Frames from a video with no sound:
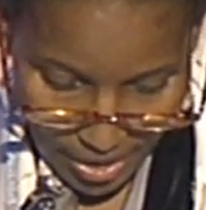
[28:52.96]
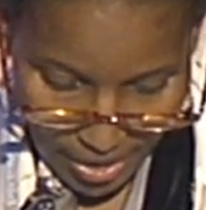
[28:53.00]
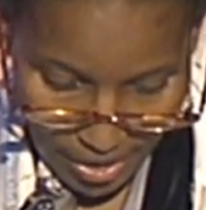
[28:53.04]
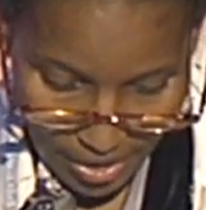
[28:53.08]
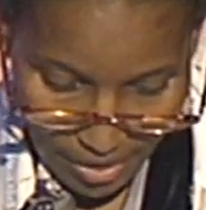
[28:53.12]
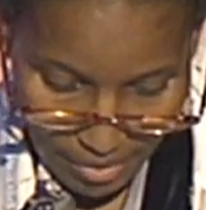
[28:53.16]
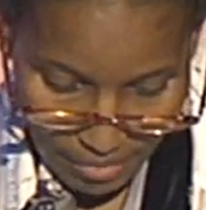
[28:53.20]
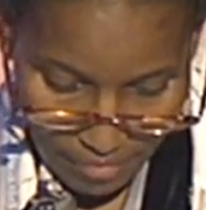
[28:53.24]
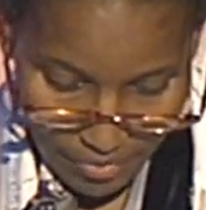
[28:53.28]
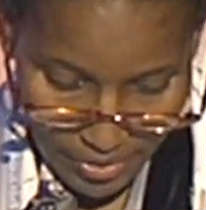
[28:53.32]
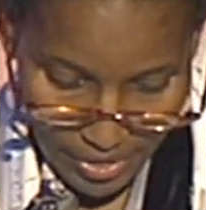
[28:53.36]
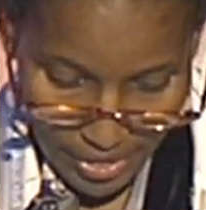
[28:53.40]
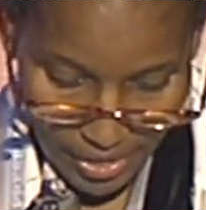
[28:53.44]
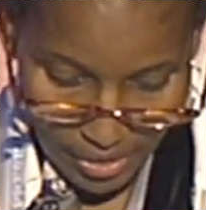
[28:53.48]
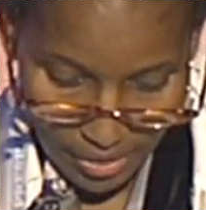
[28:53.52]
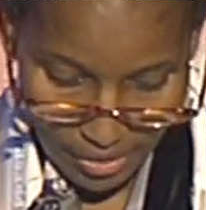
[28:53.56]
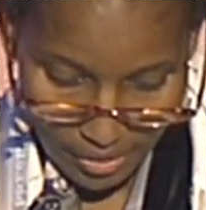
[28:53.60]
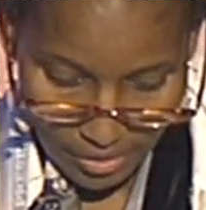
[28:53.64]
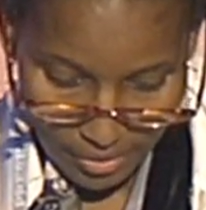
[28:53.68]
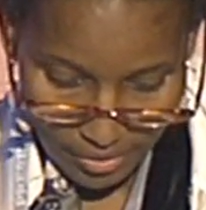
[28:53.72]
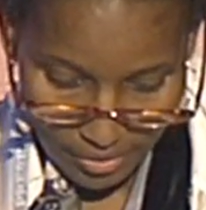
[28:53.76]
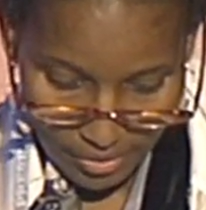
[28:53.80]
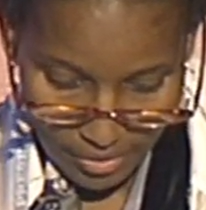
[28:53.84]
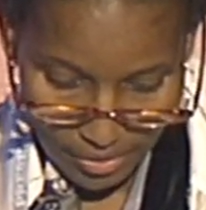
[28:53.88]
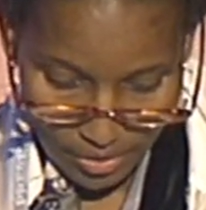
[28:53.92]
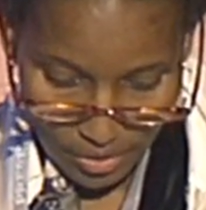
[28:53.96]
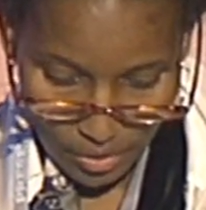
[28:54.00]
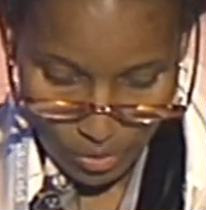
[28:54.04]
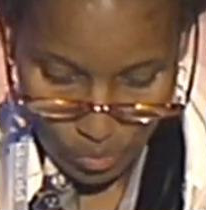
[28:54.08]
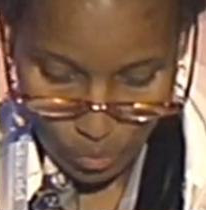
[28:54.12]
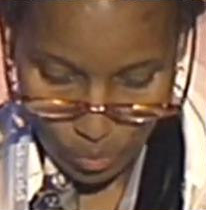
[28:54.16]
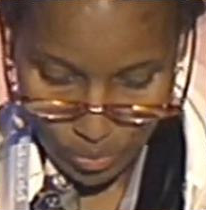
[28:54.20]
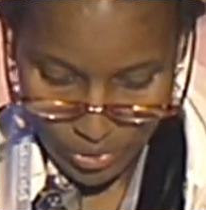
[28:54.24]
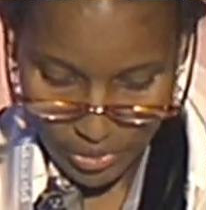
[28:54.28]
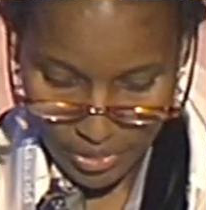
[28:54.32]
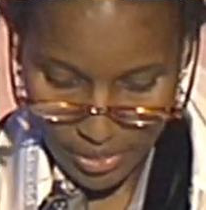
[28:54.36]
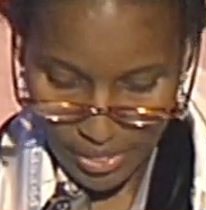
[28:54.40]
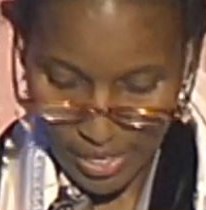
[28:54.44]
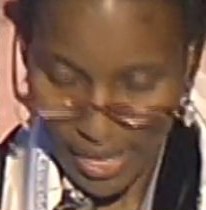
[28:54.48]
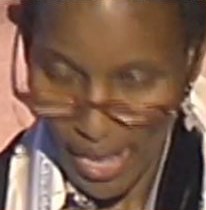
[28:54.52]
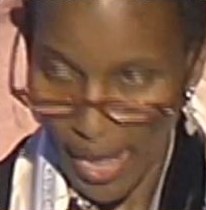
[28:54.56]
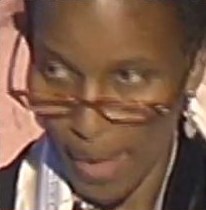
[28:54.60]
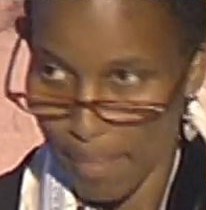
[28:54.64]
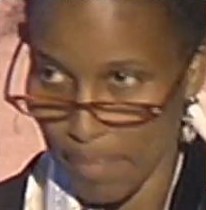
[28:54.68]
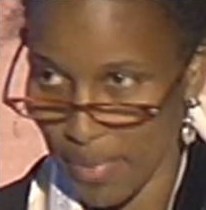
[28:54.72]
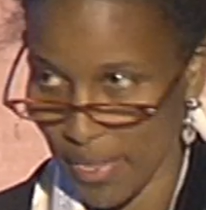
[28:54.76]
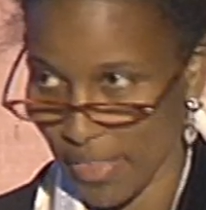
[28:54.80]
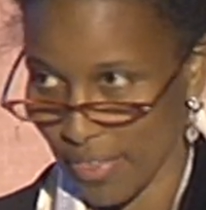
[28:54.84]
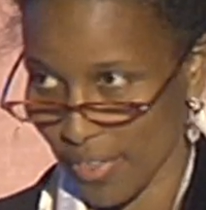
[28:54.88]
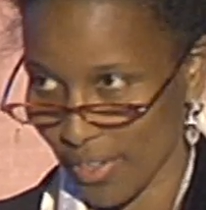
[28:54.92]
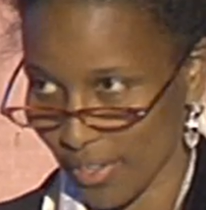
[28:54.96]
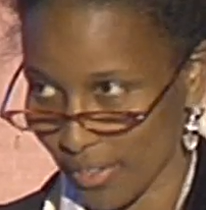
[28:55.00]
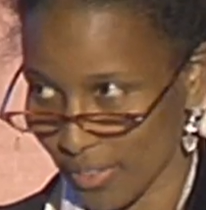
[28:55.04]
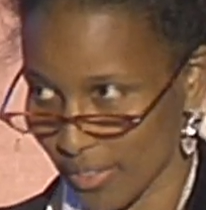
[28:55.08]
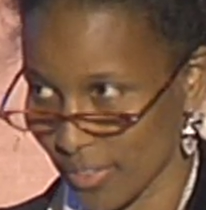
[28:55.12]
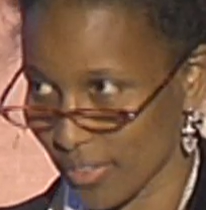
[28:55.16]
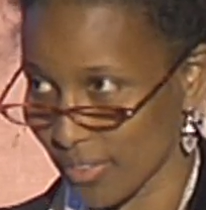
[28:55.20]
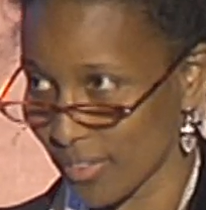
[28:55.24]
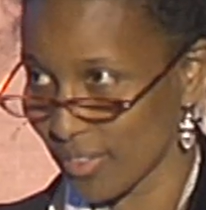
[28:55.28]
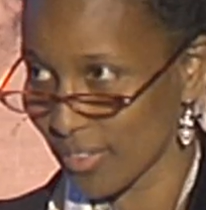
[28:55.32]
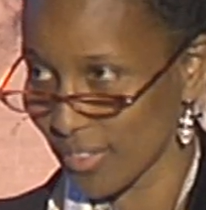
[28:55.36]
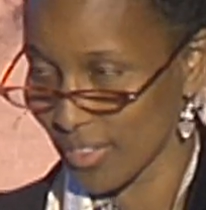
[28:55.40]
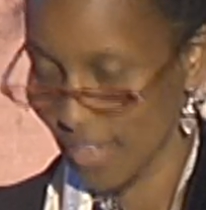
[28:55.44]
Infidel was the epithet,